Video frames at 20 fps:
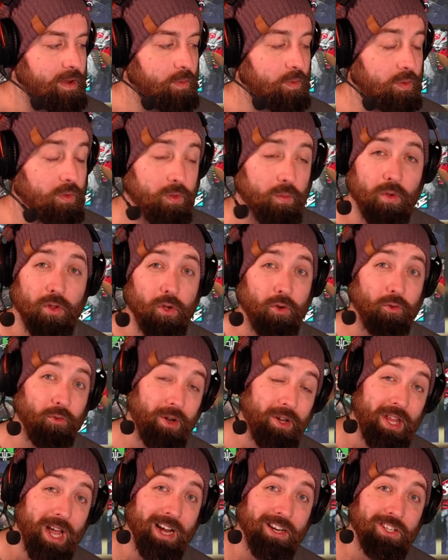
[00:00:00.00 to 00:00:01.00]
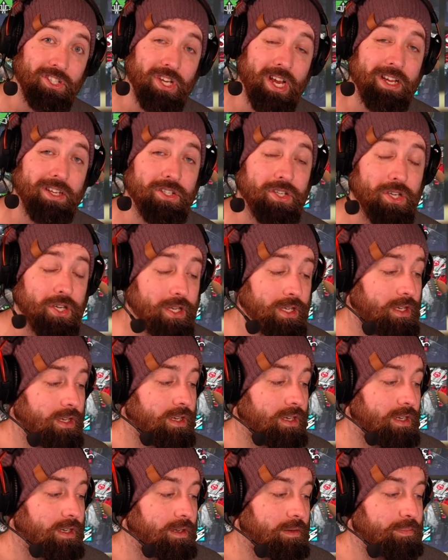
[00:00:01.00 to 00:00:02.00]
with, with the gridlock change.
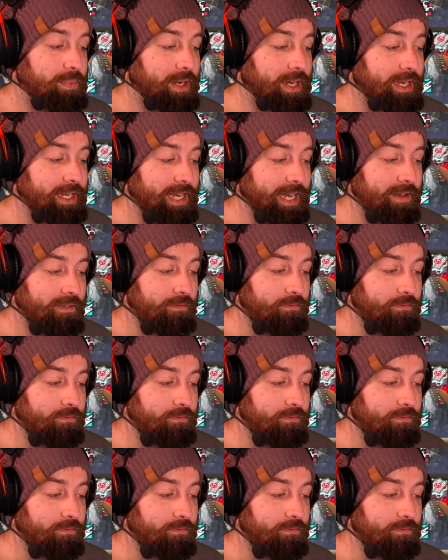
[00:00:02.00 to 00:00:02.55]
But uh,